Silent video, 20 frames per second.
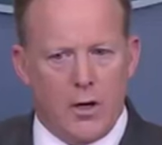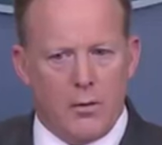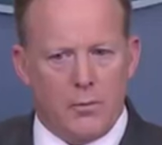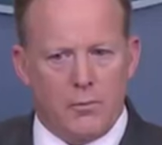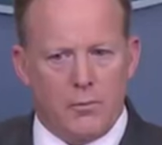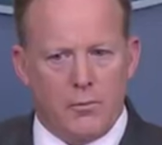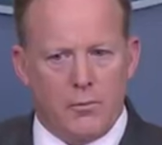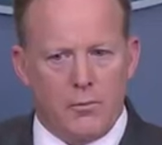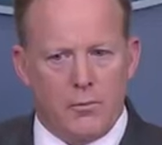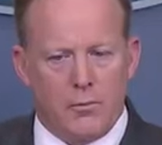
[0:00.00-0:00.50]

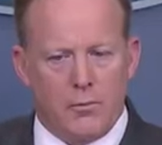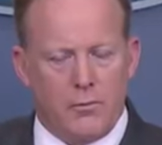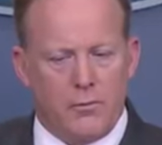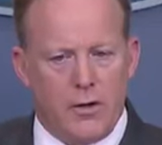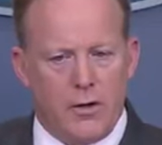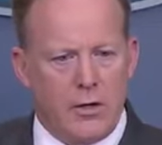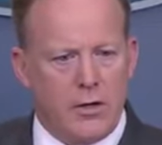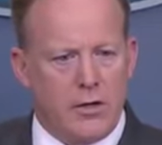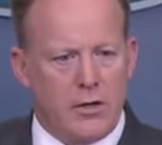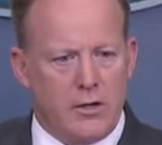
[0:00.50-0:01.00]
um,
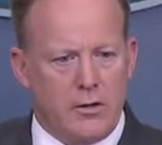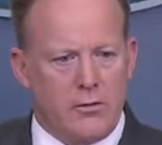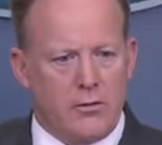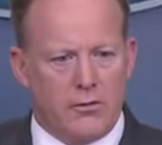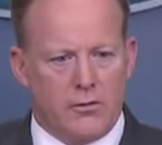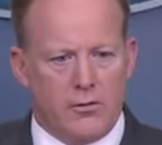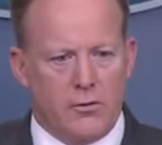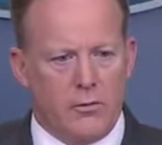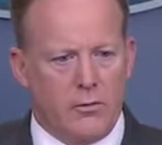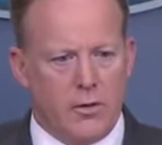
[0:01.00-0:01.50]
fairly
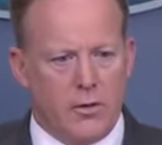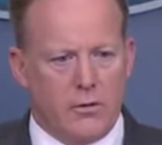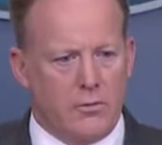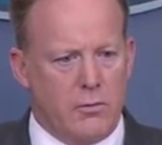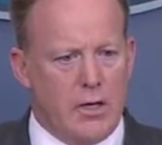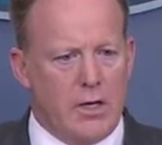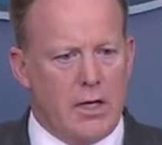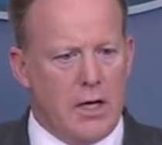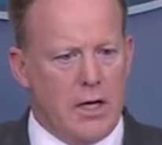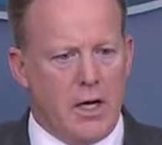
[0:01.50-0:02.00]
consistent
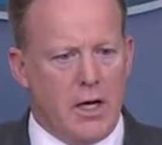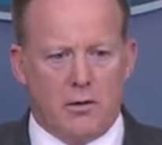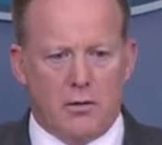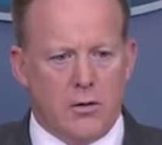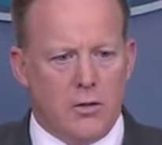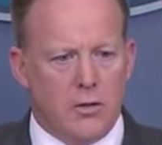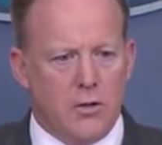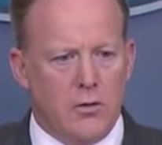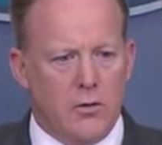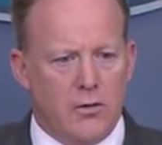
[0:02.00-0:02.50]
with reading
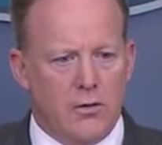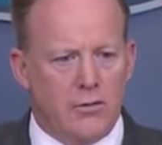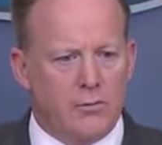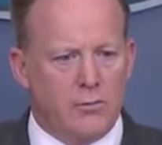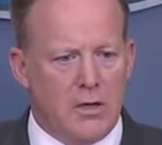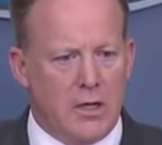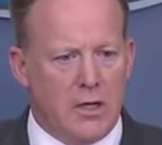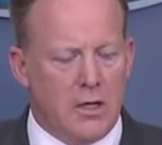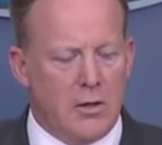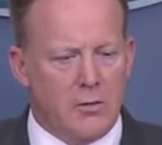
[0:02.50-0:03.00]
out who
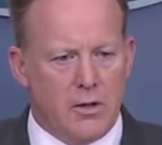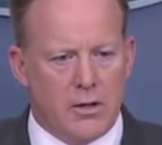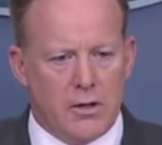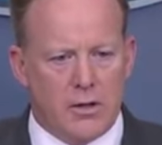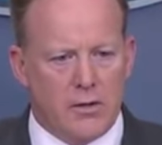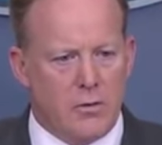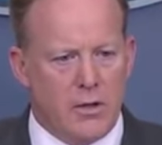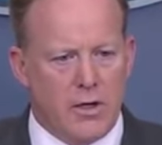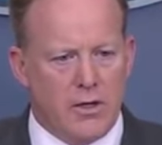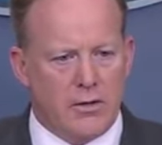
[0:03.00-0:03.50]
he's meeting
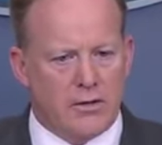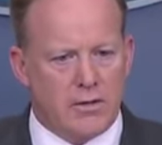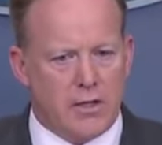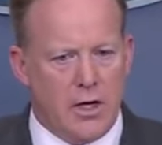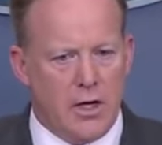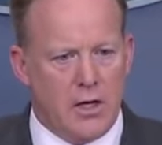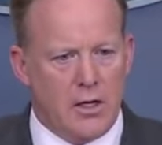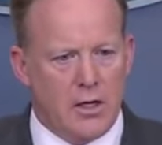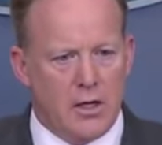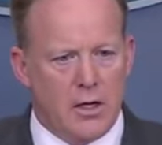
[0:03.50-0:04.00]
with and what he's
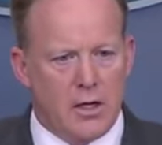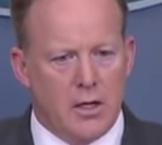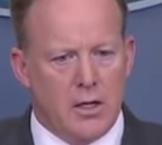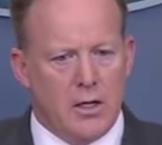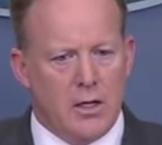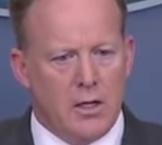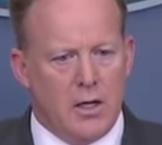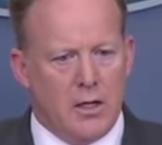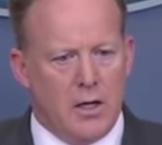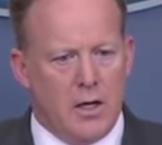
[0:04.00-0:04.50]
done,
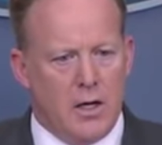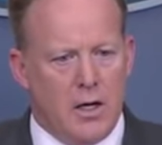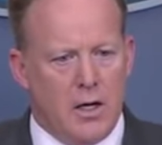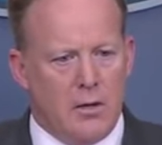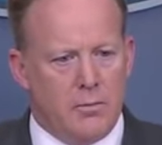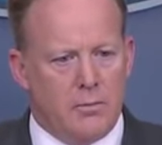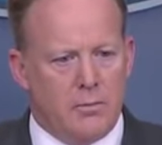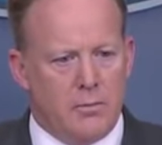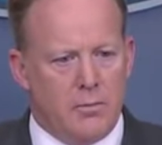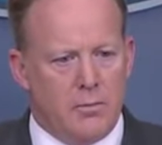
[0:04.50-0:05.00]

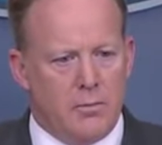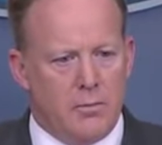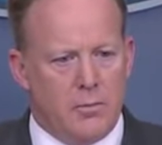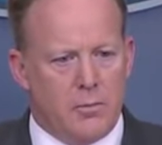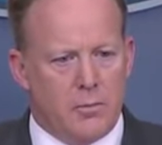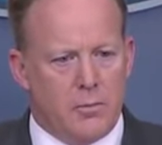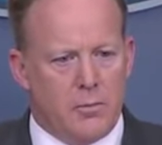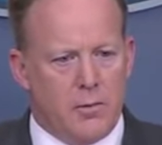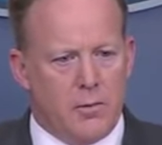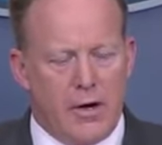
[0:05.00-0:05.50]
um,
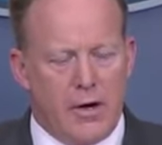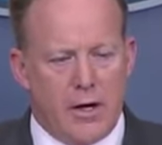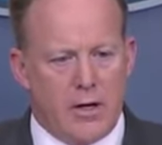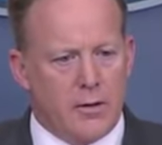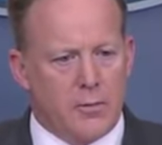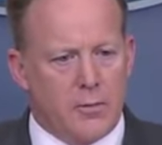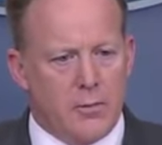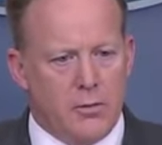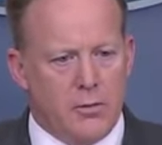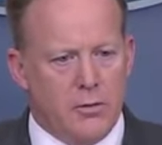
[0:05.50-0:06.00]

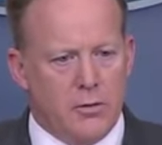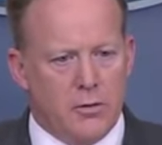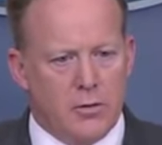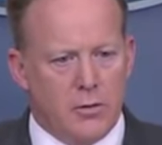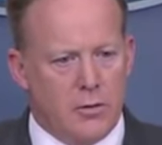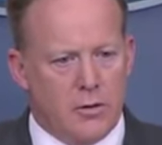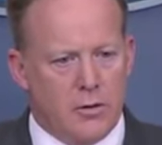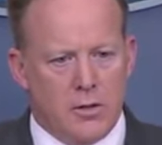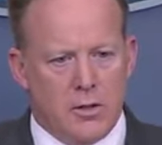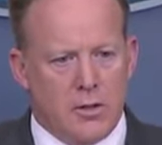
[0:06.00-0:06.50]
providing the
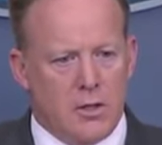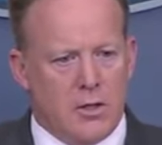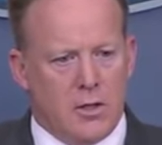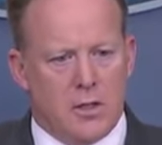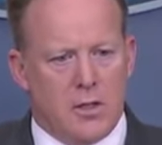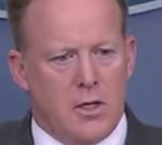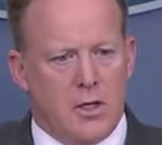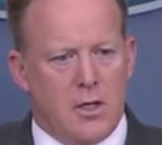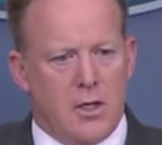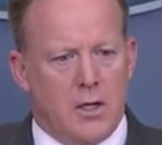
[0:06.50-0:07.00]
pool
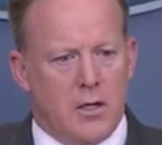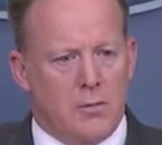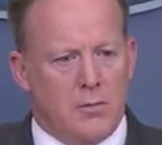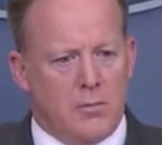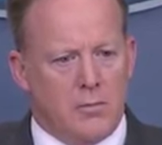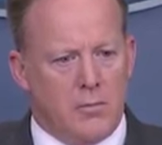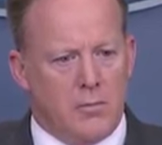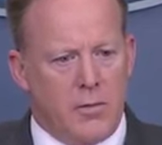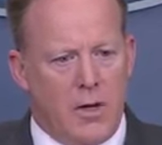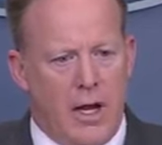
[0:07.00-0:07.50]

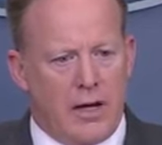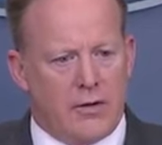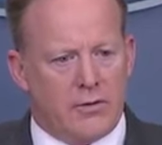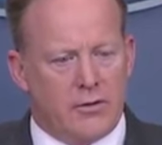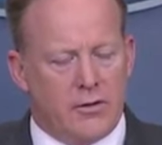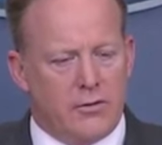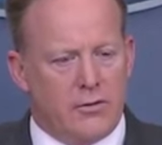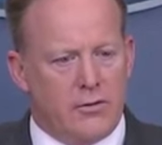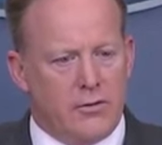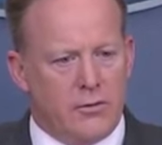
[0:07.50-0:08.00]
um,
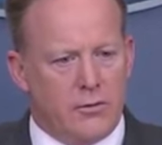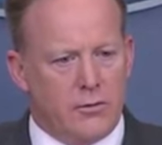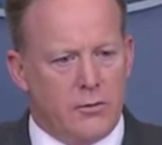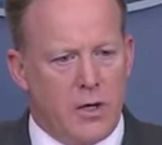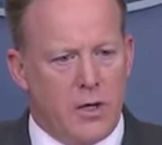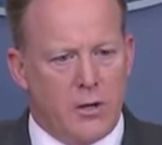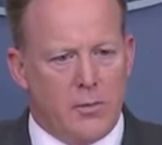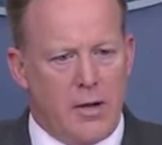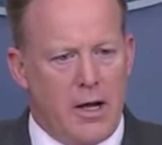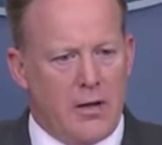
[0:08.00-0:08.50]
access to
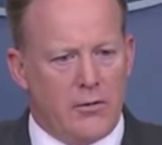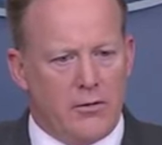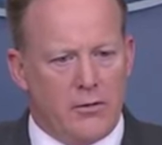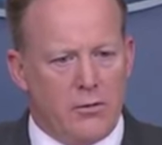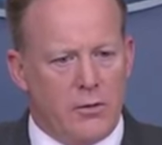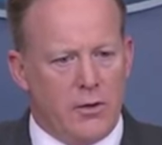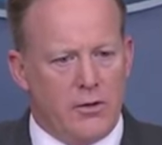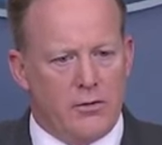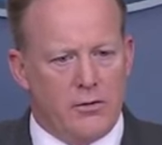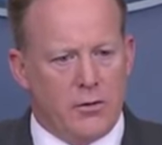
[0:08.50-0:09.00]
his
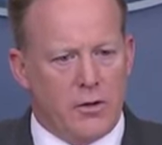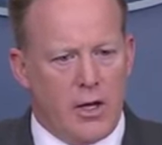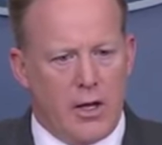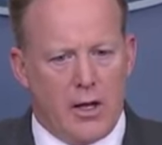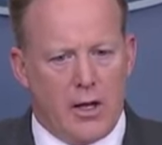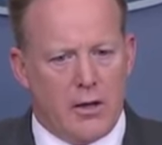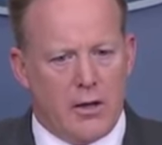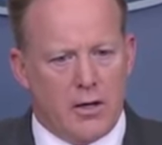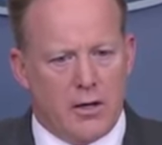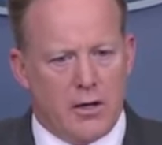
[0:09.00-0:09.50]
whereabouts and what he's doing.
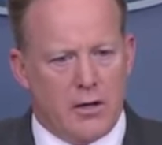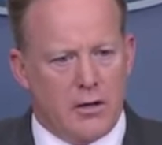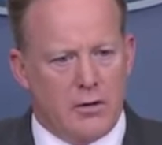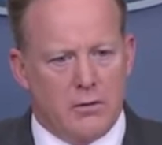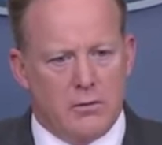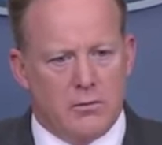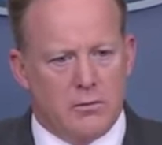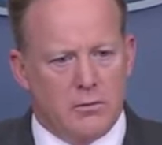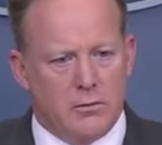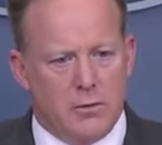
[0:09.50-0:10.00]
I, I think
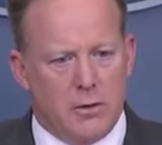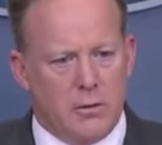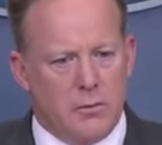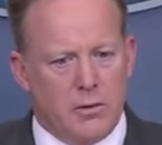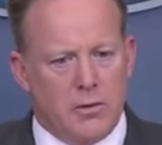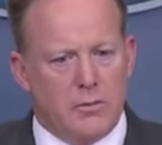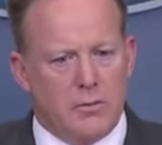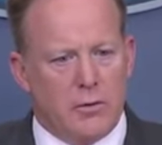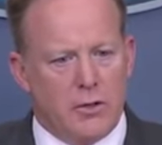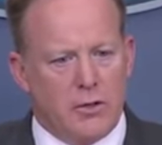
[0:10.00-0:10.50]

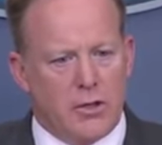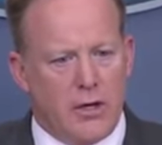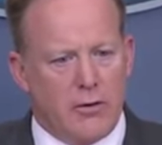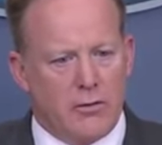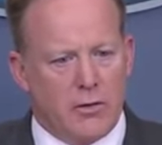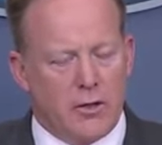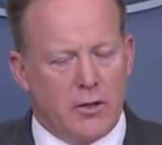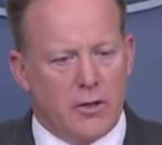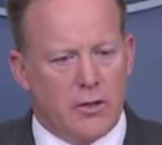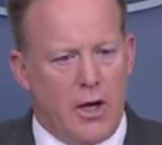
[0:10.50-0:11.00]
what we, we
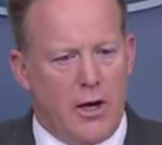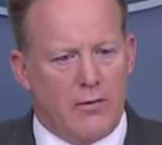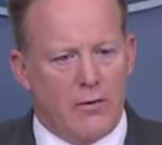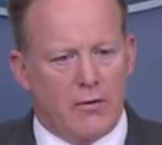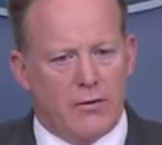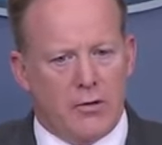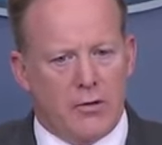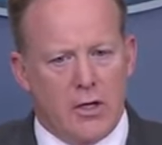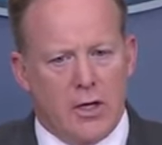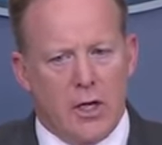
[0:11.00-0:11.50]
generally do.
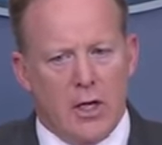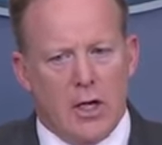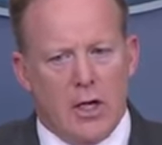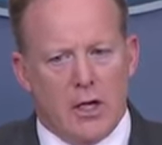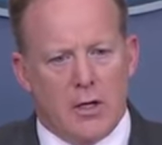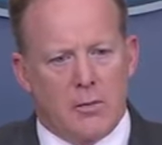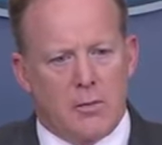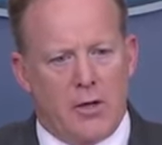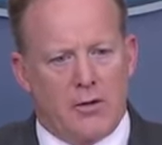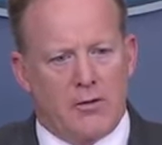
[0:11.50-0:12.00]
Obviously,
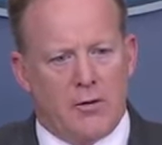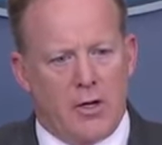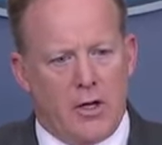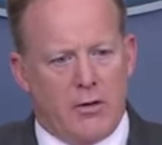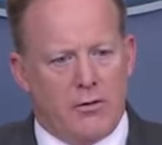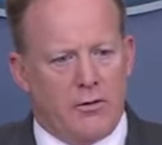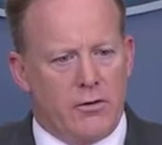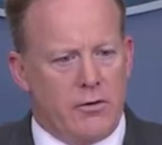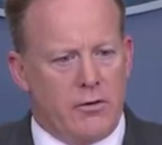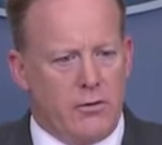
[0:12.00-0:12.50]
the
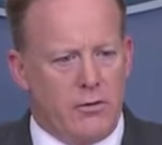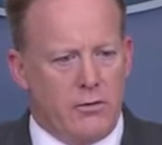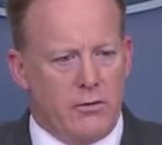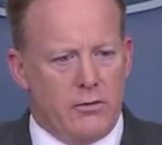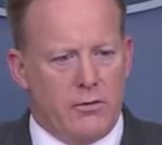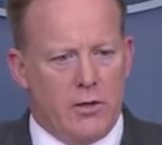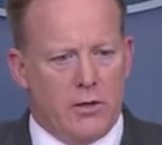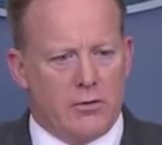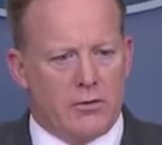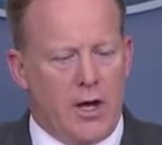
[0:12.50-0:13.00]
president has
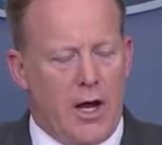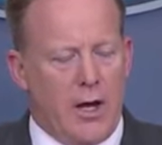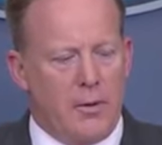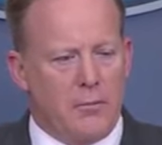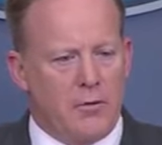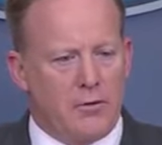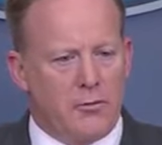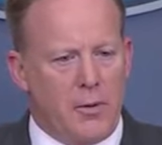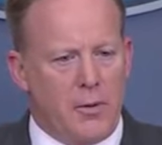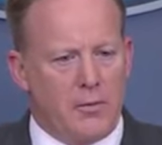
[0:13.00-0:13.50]
you know
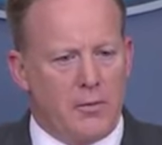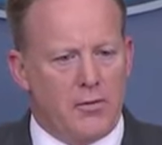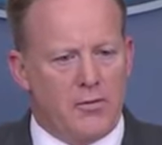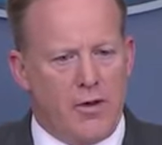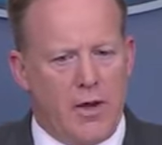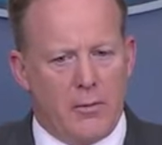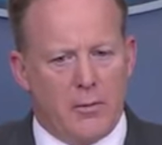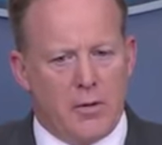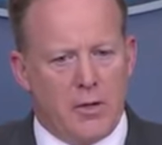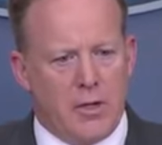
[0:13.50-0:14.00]
time to spend with
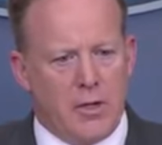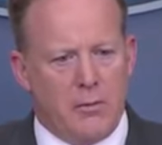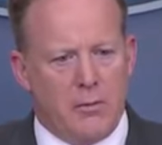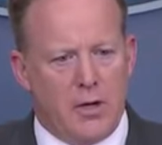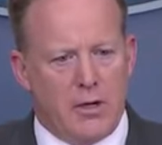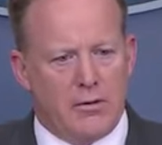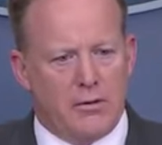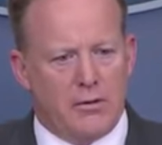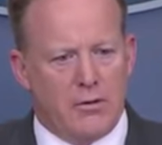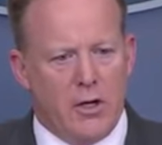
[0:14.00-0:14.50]
family, and
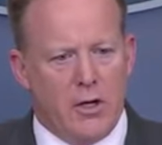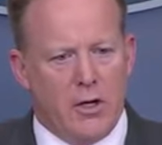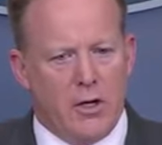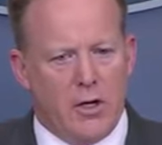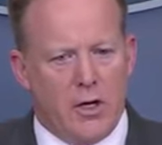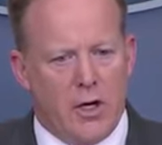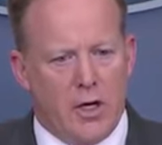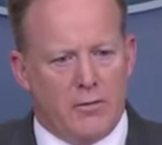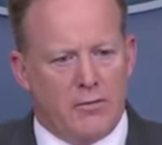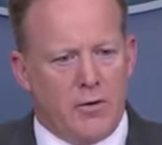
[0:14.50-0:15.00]
he makes
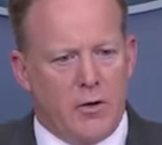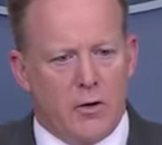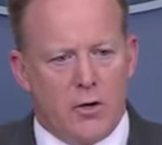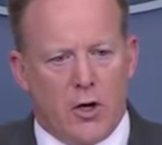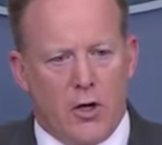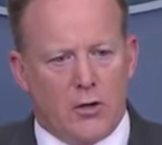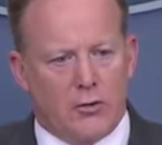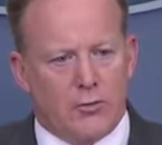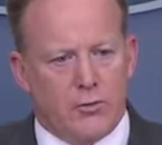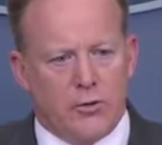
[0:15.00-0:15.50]
uh,
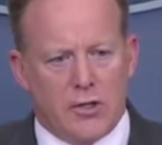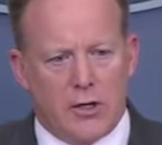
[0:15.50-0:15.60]
phone calls.